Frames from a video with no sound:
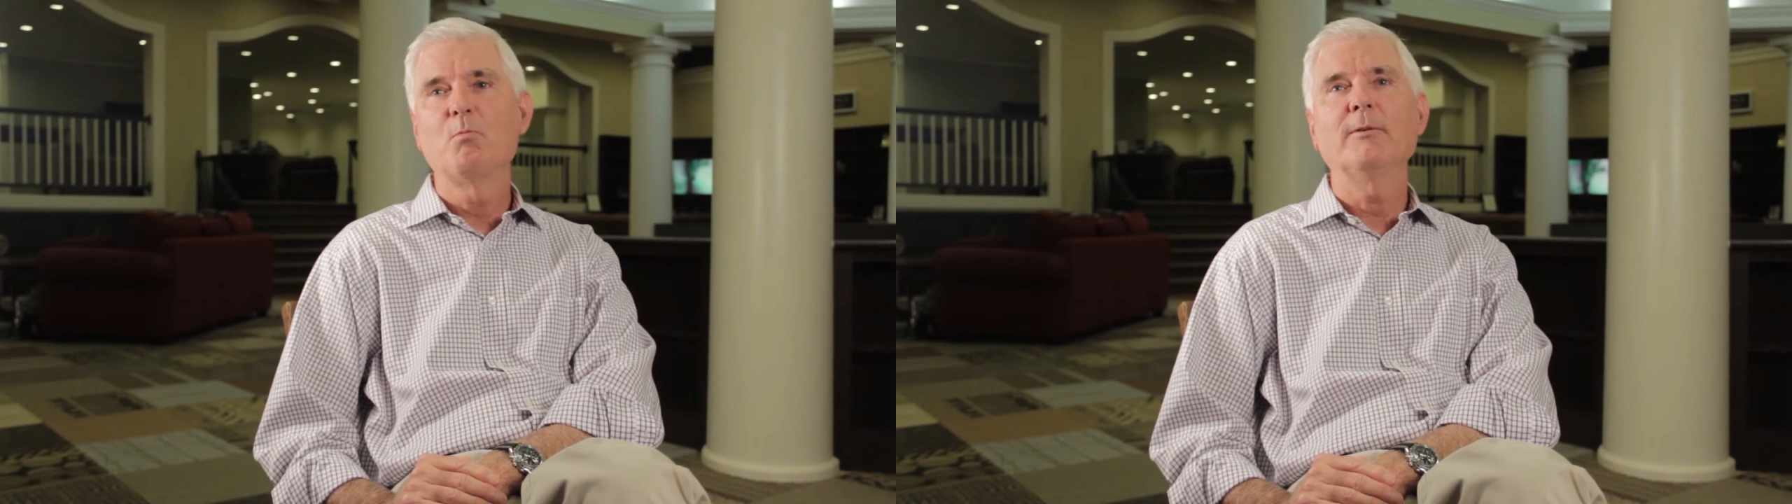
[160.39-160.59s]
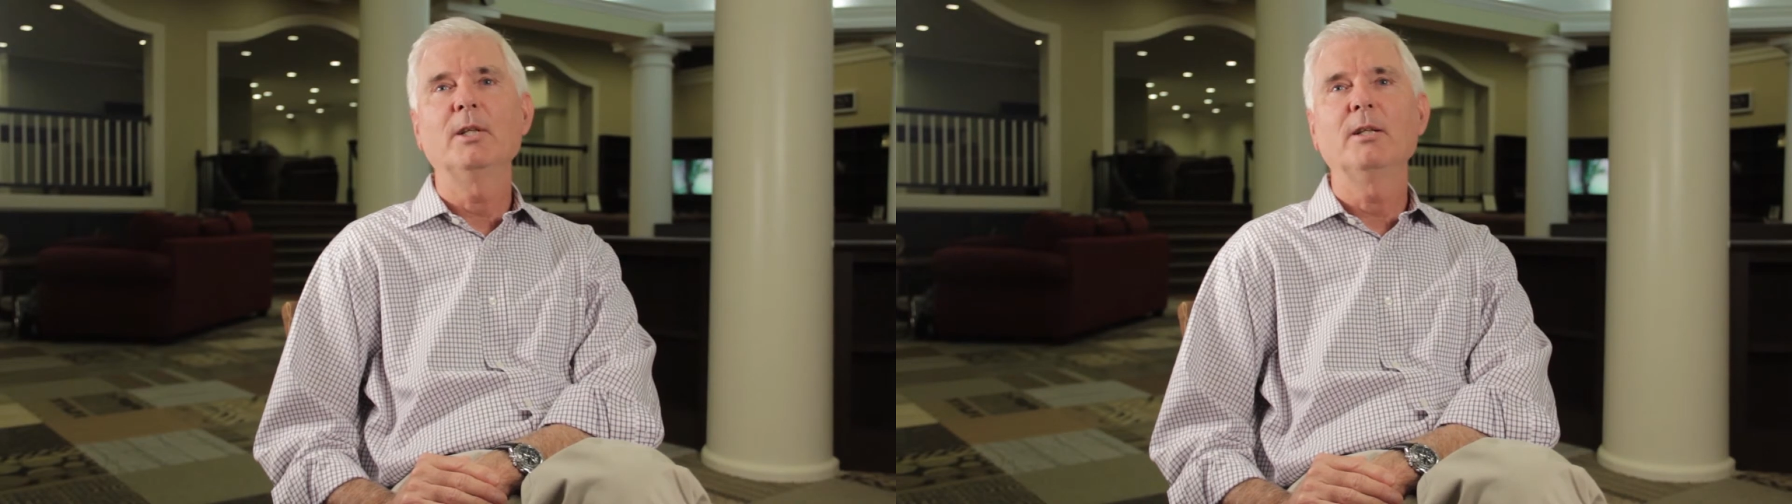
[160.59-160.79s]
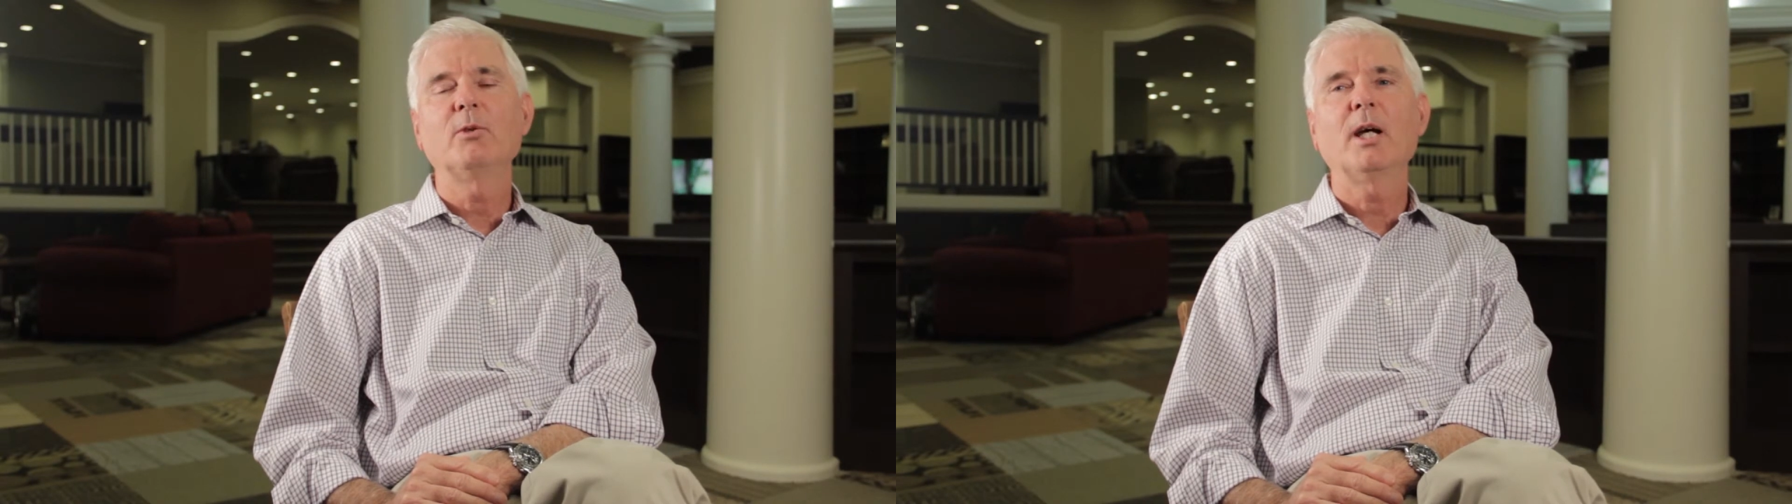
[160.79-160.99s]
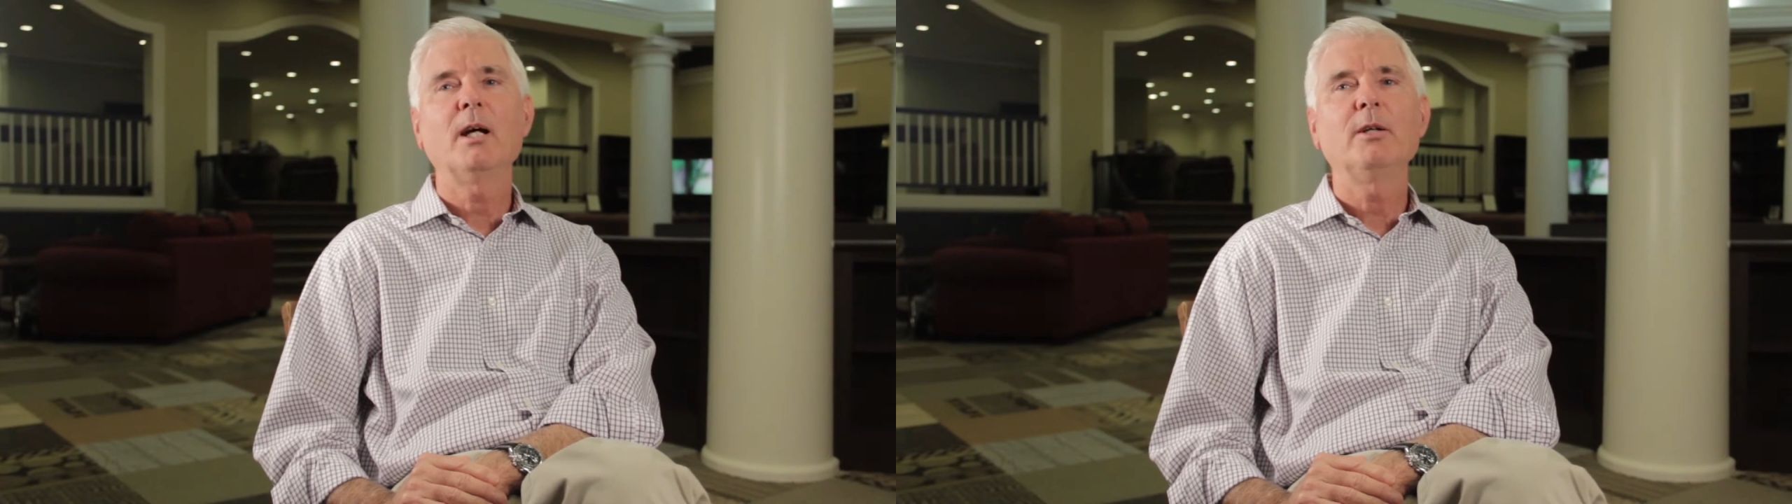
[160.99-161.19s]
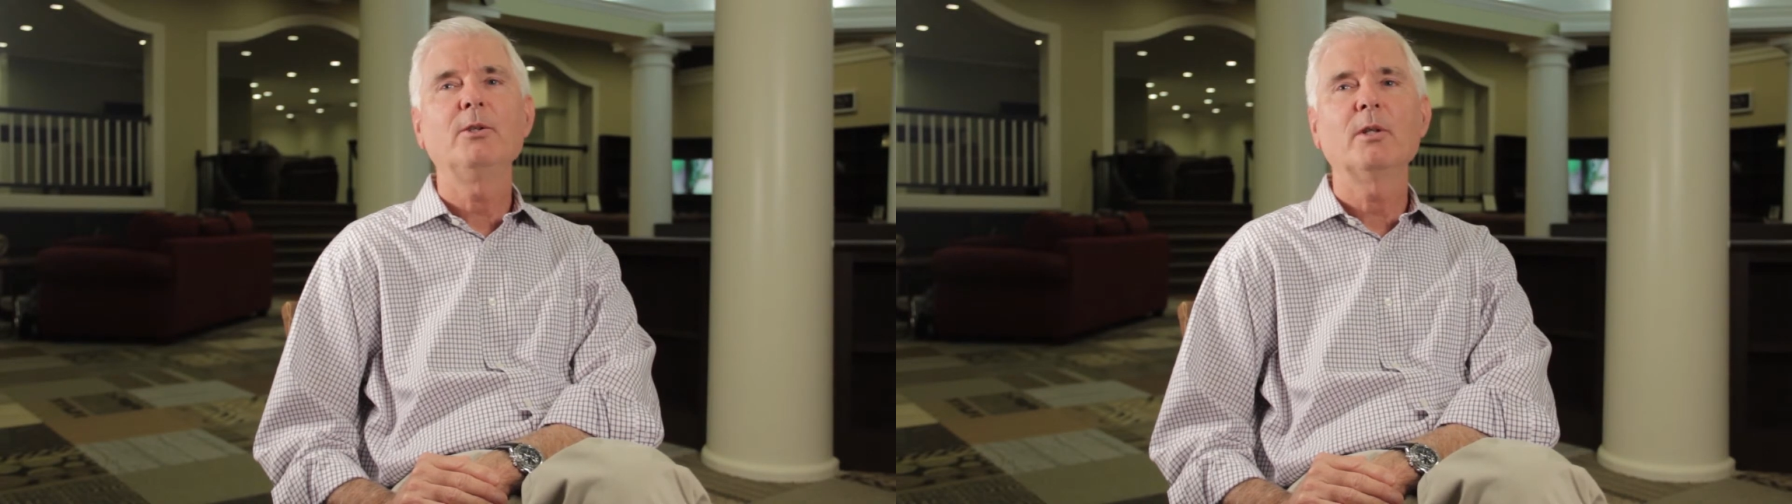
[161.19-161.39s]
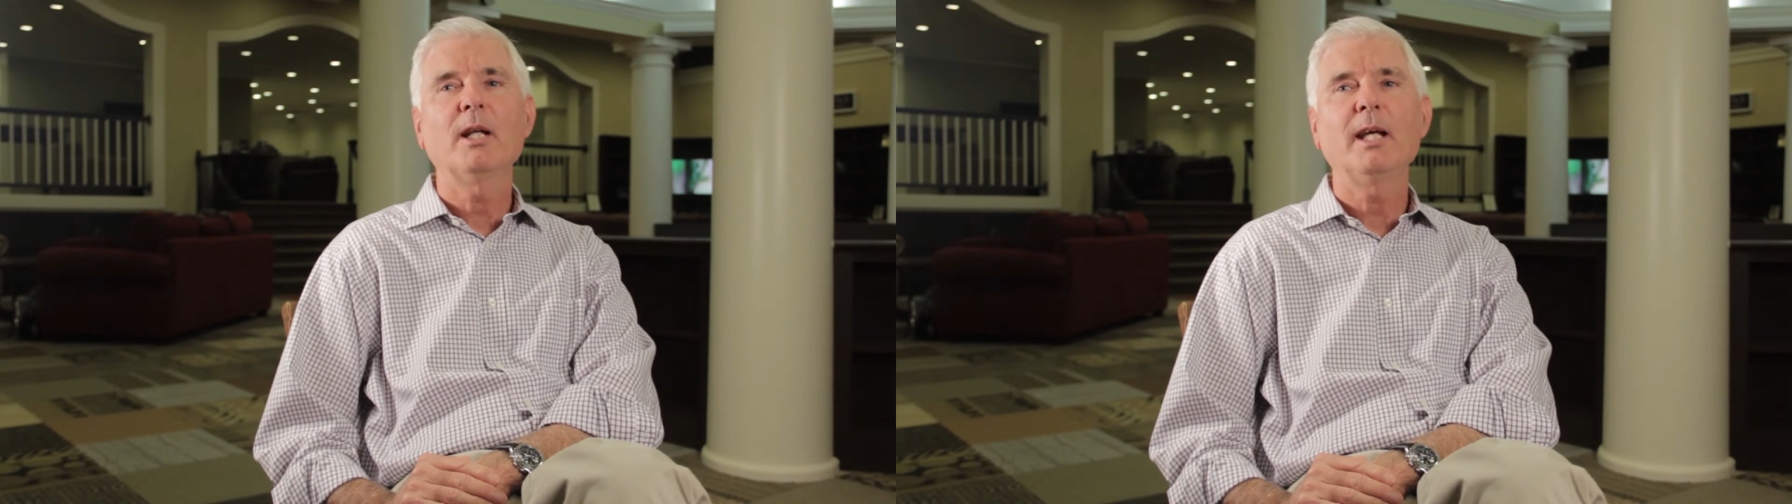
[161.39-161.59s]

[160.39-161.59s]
The entire year and a